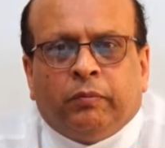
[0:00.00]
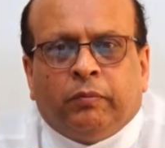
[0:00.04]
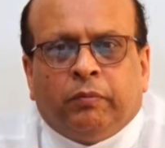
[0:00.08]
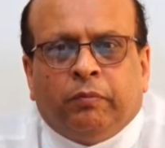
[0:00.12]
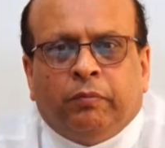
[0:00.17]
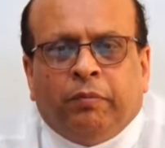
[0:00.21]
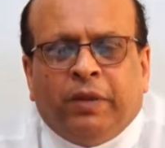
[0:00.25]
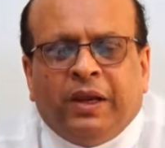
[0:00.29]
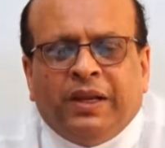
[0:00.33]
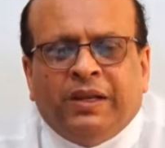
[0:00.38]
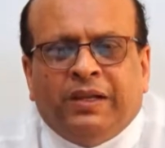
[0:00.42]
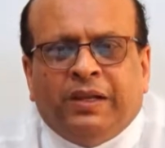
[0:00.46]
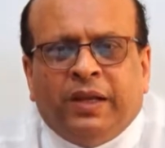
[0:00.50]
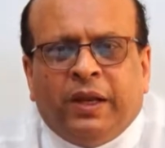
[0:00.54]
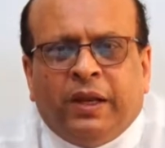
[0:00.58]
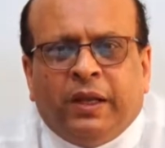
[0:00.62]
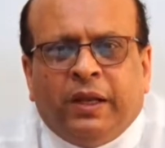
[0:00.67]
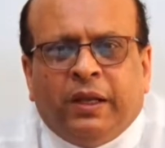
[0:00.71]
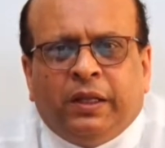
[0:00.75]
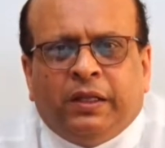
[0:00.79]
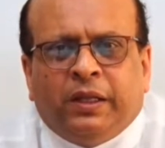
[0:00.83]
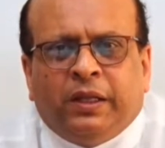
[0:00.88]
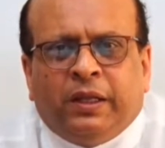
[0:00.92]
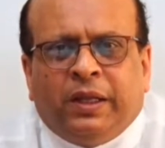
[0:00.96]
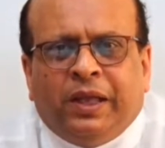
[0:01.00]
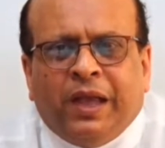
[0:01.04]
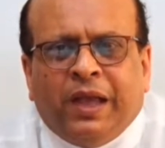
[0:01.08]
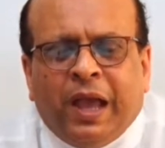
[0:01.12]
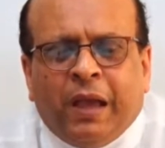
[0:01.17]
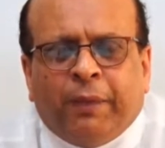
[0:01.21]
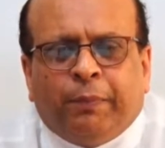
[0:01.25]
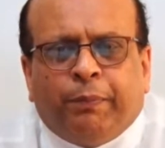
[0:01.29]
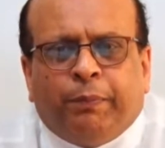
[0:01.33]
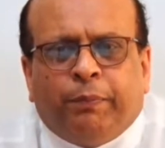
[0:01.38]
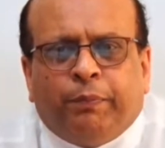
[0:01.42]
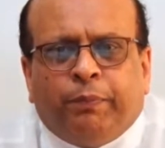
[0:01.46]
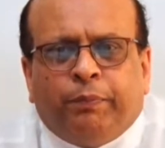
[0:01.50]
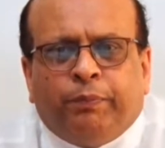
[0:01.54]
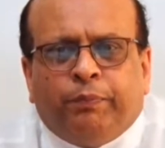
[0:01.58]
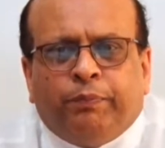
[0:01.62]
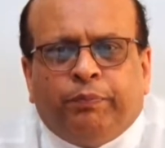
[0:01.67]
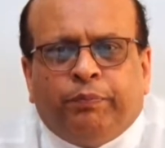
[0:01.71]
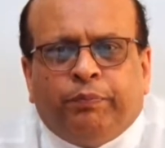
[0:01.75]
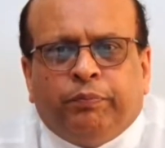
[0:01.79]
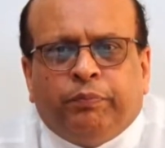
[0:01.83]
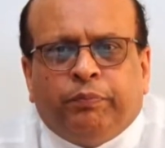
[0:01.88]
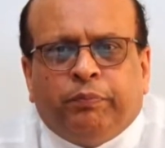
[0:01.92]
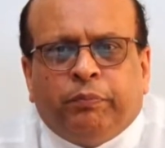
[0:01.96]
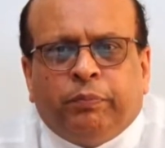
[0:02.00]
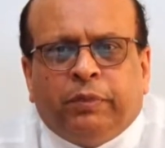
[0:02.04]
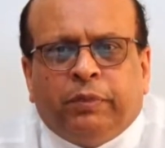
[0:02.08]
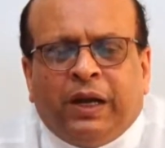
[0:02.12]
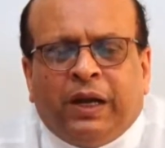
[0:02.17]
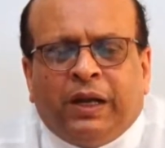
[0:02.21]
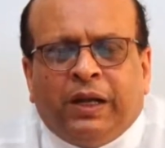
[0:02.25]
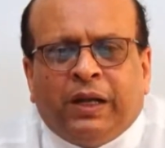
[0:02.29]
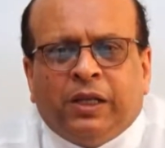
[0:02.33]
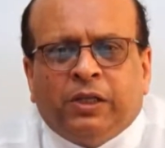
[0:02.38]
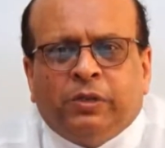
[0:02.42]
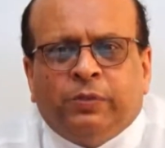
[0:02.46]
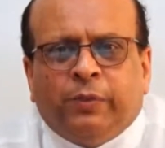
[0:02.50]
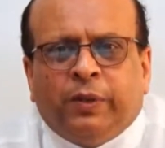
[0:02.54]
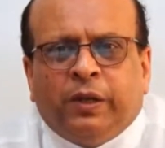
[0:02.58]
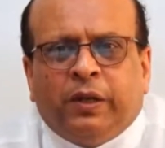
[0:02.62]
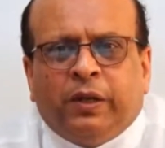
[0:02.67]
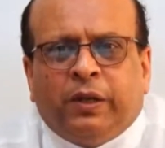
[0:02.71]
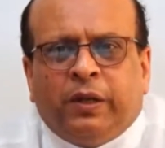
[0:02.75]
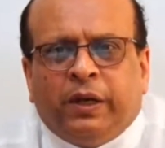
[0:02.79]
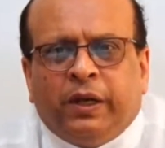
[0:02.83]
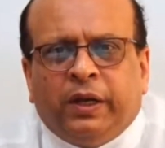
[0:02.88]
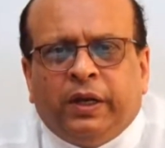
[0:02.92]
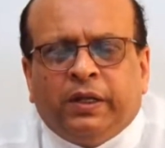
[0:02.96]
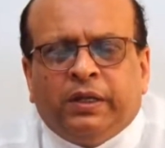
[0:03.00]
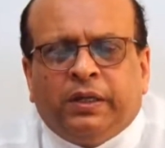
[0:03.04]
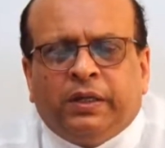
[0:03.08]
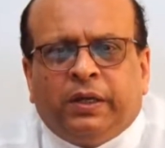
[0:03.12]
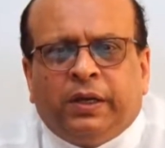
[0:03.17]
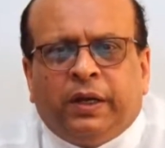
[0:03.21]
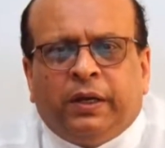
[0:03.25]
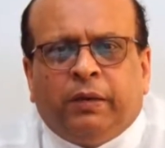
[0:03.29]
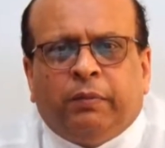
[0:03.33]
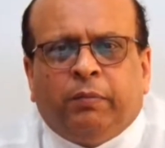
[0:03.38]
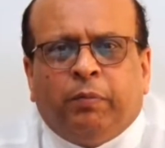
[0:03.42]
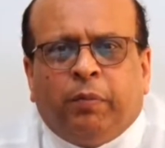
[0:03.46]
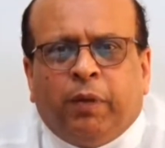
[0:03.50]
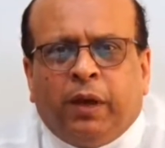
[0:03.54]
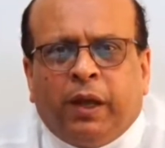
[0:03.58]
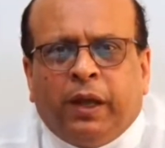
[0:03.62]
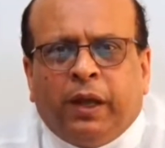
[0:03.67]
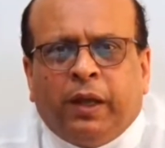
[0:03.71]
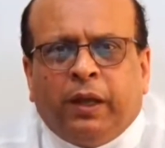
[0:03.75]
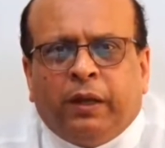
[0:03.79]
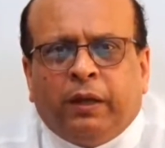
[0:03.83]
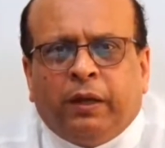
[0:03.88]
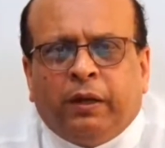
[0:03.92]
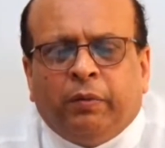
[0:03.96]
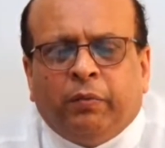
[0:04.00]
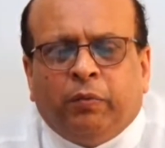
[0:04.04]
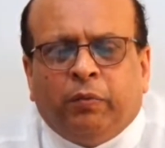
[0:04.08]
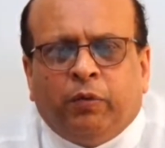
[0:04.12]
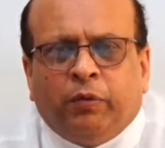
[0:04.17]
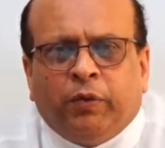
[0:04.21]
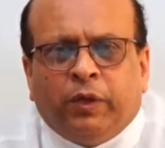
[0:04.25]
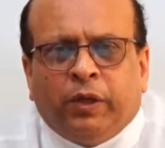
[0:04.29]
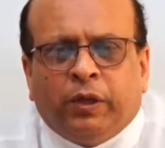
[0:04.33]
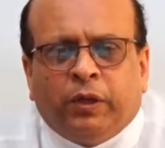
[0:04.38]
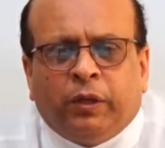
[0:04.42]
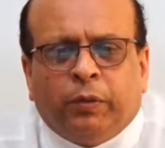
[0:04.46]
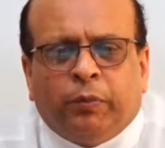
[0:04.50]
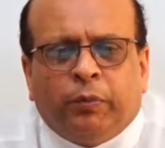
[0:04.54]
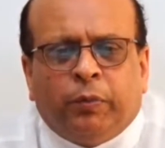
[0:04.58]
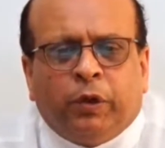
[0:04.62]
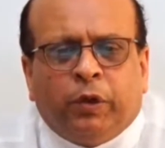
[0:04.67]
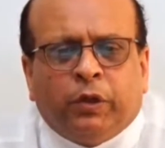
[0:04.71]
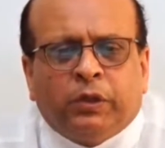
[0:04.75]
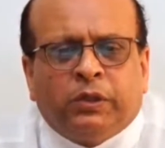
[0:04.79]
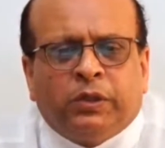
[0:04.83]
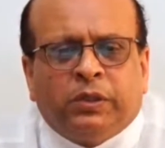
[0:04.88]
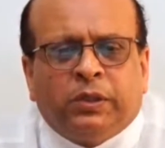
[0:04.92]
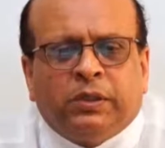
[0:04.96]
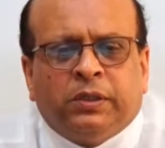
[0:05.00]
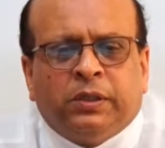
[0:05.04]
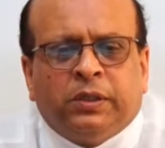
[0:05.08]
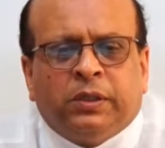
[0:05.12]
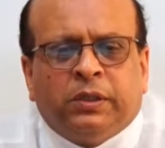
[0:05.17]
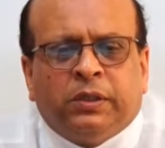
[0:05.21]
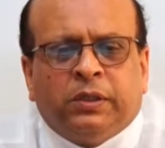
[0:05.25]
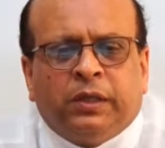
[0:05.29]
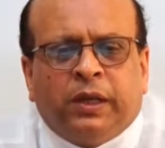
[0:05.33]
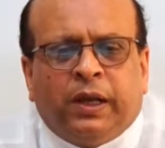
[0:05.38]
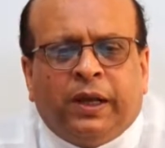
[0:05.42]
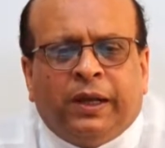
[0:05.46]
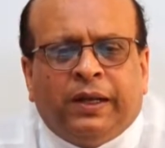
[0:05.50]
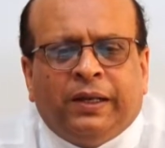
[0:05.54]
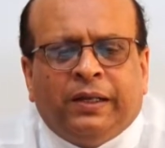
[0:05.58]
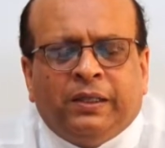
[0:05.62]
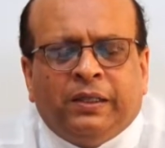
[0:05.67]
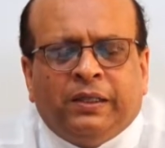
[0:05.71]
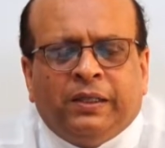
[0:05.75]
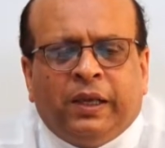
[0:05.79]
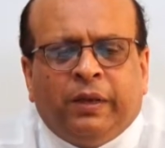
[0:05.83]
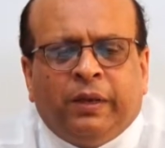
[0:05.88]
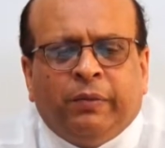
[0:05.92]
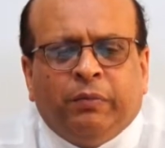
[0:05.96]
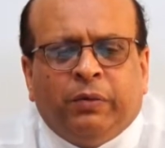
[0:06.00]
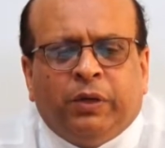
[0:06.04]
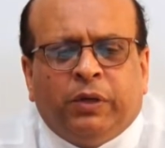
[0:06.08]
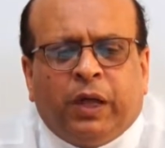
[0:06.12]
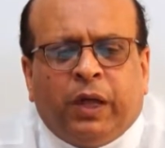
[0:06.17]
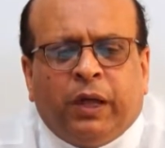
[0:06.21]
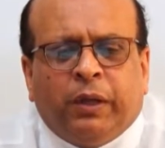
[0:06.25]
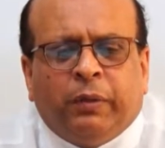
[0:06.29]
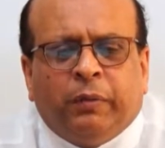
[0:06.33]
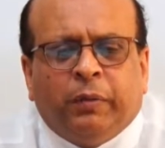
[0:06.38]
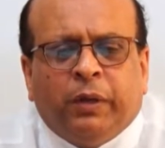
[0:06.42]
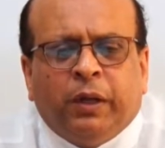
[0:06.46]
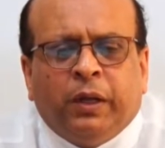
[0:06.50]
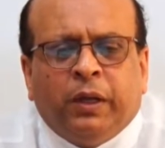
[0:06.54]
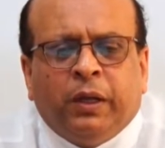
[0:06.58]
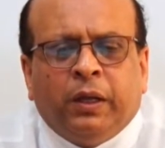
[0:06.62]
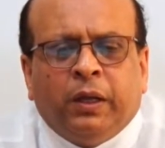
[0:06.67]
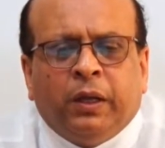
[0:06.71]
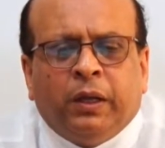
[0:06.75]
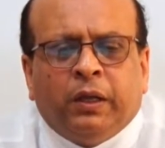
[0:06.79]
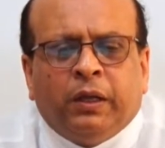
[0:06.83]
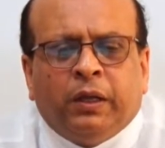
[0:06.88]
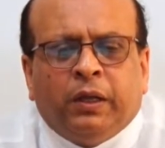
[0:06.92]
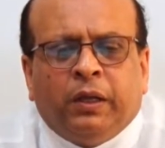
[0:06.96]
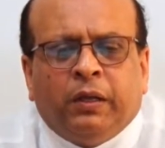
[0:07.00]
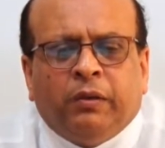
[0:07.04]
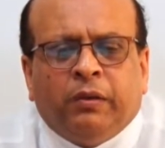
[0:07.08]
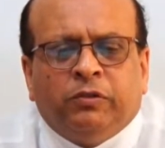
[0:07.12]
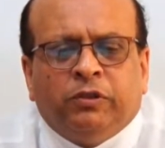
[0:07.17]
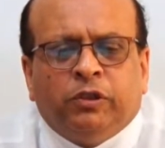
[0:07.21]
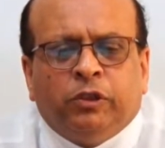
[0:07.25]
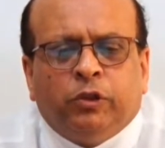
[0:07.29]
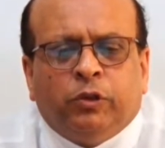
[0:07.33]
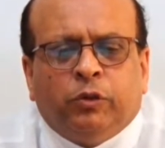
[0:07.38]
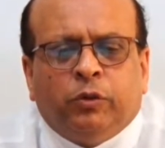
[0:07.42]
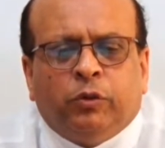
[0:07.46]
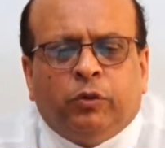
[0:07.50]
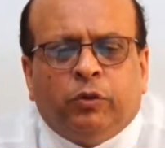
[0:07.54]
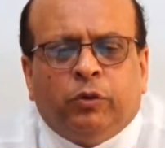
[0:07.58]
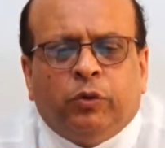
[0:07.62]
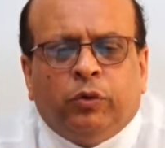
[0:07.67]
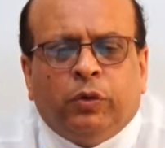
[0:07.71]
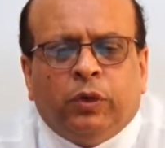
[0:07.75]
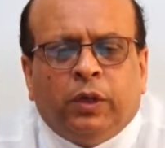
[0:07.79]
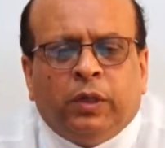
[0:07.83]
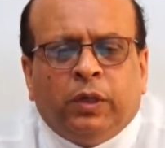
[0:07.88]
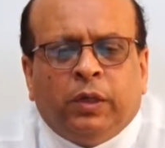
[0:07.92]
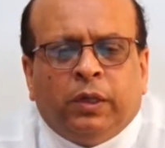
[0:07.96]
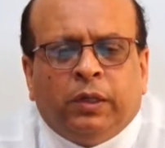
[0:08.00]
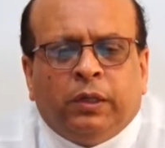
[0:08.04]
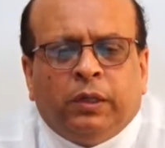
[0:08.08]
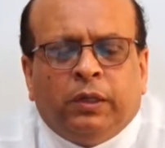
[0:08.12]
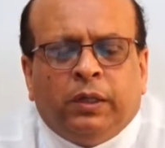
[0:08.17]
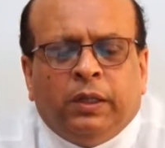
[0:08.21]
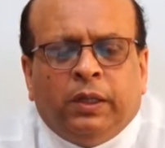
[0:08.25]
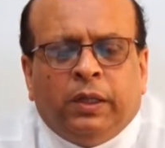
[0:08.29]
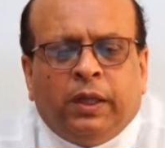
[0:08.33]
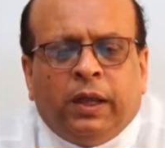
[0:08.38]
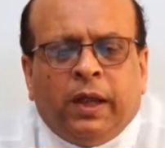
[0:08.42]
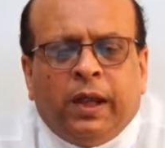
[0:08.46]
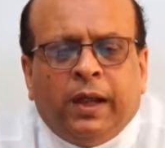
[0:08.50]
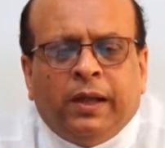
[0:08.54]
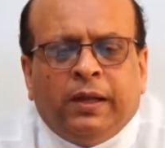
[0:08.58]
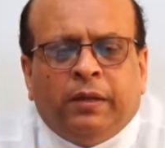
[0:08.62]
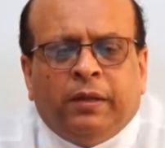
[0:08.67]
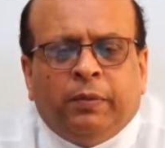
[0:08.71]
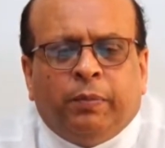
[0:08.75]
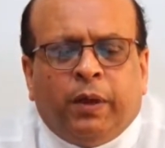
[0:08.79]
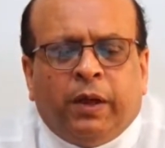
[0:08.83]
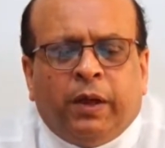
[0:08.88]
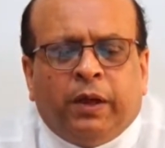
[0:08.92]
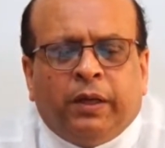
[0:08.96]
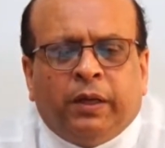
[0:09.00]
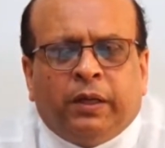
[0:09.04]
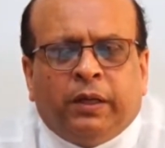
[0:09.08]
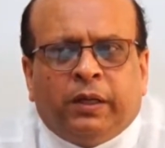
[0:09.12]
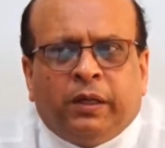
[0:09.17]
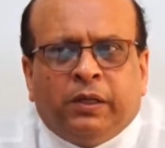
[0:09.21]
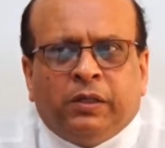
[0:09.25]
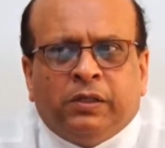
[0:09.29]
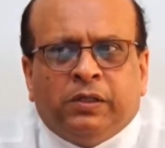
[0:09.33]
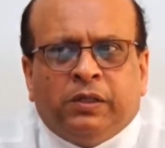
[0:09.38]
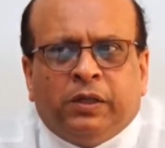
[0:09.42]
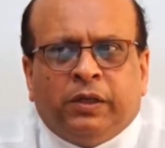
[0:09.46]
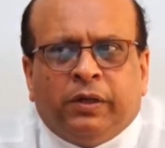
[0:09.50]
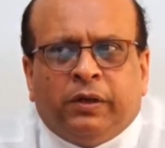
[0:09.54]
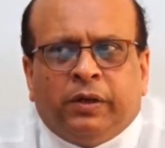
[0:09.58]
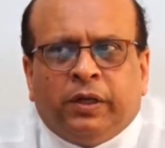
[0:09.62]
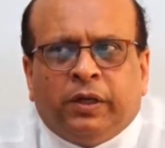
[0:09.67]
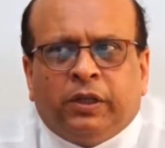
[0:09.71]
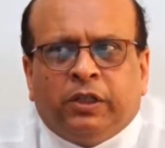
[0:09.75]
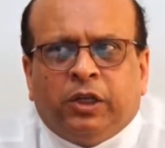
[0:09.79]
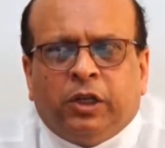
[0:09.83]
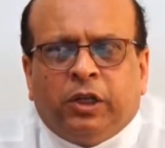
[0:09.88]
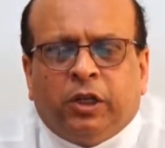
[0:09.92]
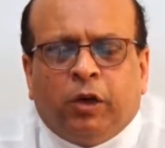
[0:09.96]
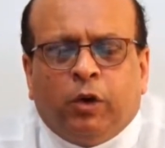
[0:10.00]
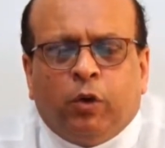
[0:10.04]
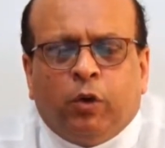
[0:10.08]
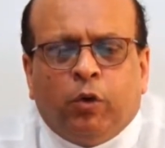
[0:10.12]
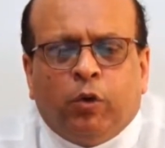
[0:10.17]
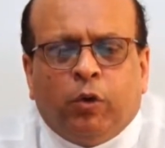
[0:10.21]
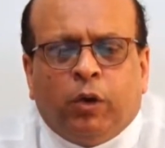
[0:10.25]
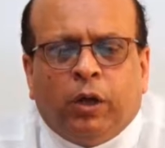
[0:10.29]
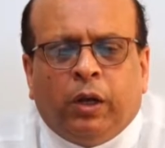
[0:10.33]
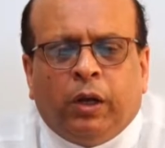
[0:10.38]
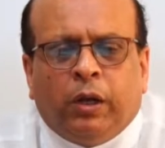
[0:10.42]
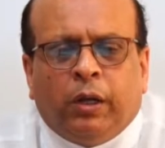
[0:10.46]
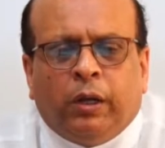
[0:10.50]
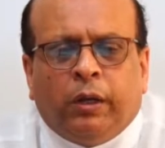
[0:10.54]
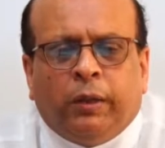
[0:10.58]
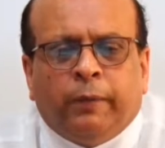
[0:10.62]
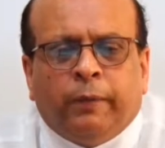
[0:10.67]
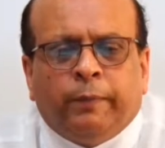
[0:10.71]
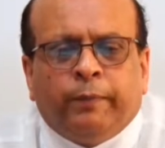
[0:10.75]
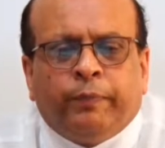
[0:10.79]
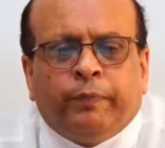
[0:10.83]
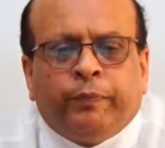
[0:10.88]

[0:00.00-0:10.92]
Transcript: maintaining the gap that has been created by removing the prosthesis, and at the same time gives you the antibiotic concentration locally.